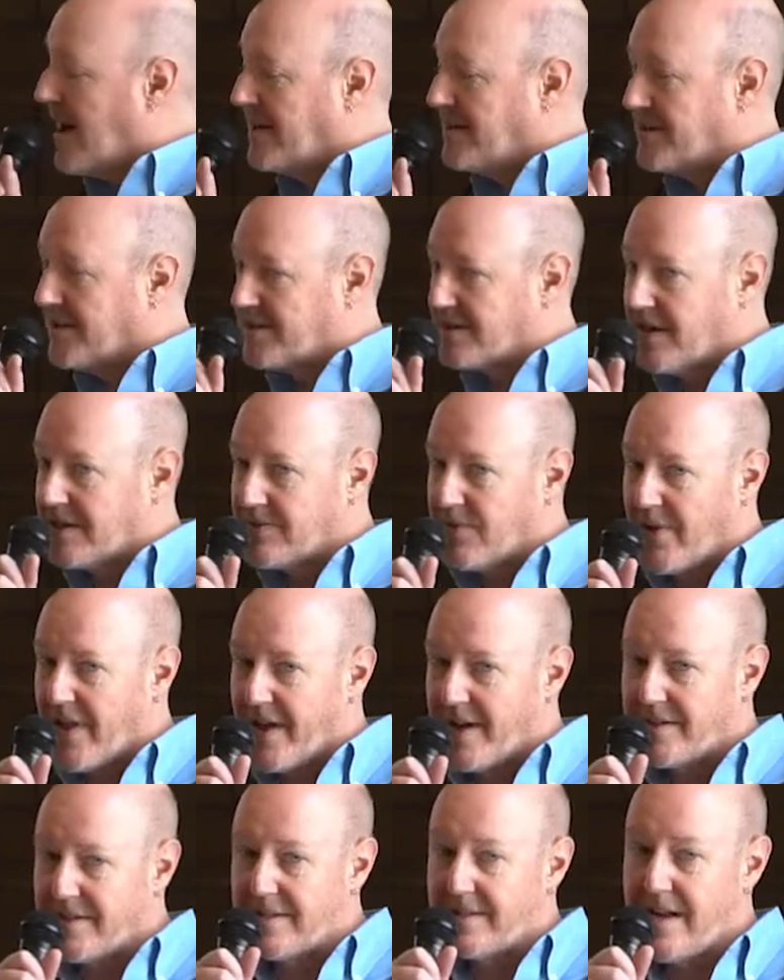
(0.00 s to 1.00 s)
high successful
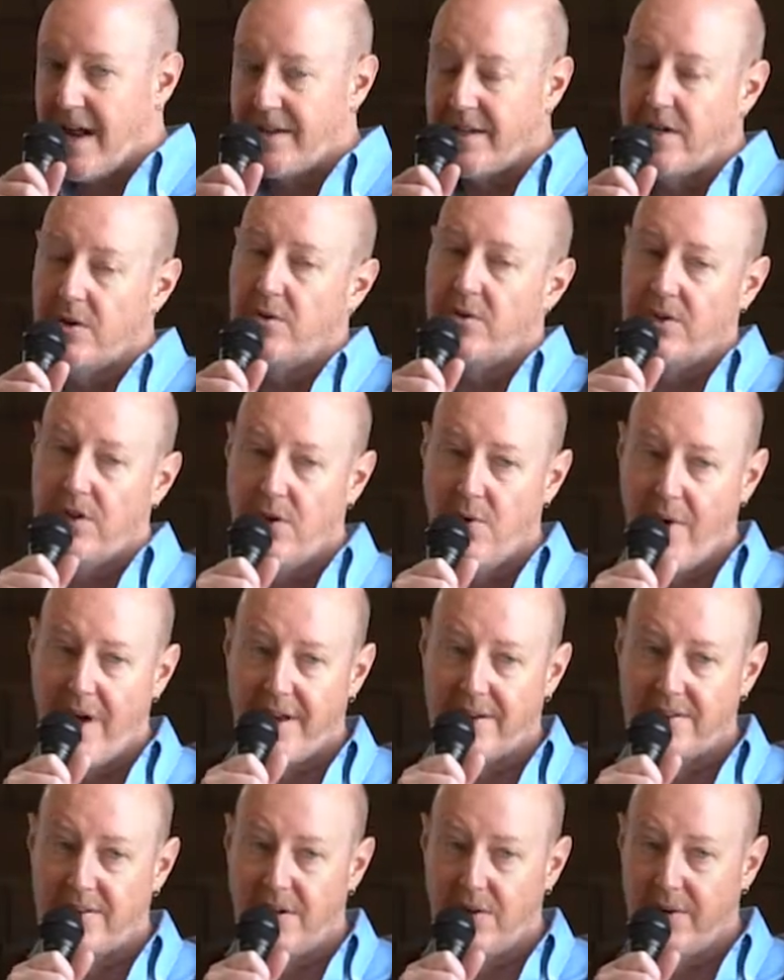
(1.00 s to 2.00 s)
exits. Not here in the
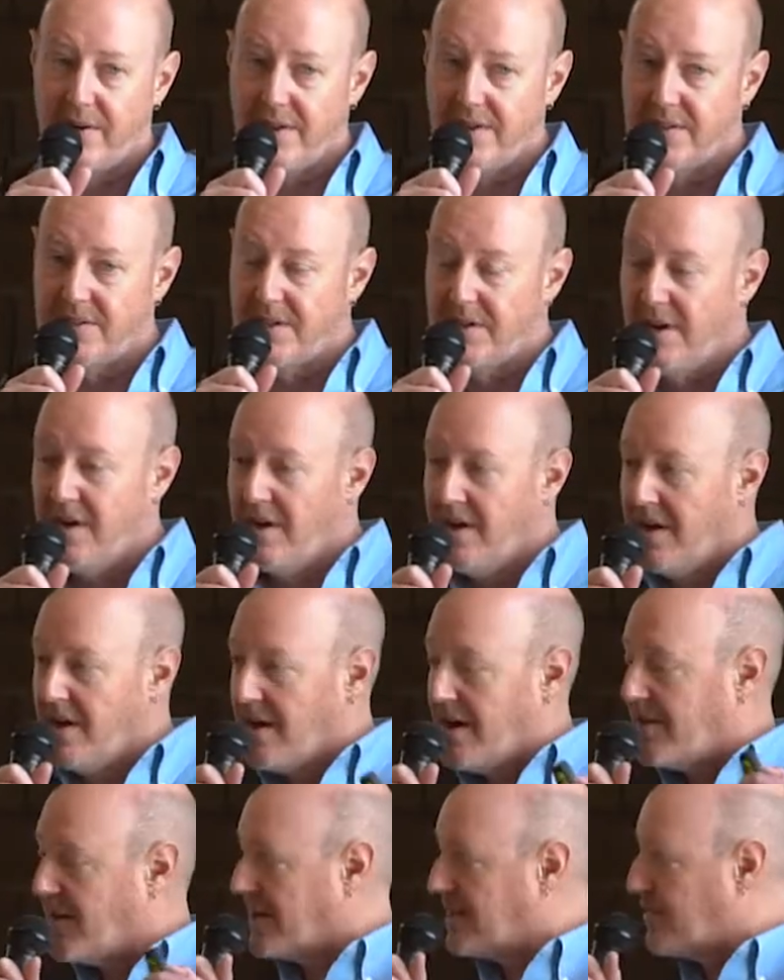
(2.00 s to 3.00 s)
US. There is,
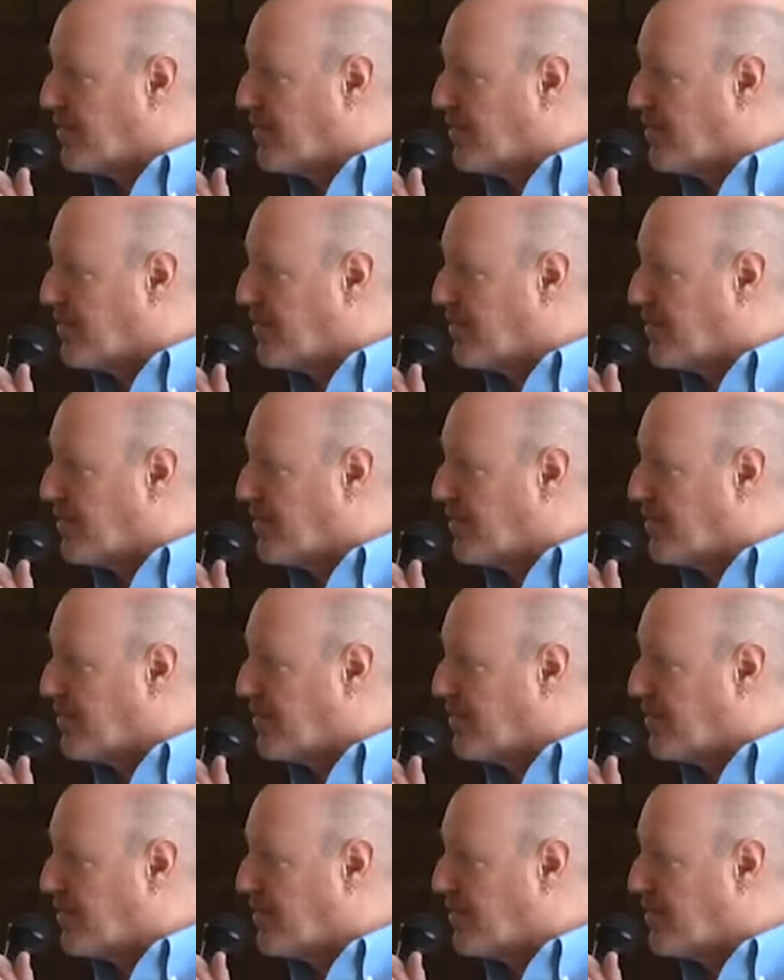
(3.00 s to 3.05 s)
I think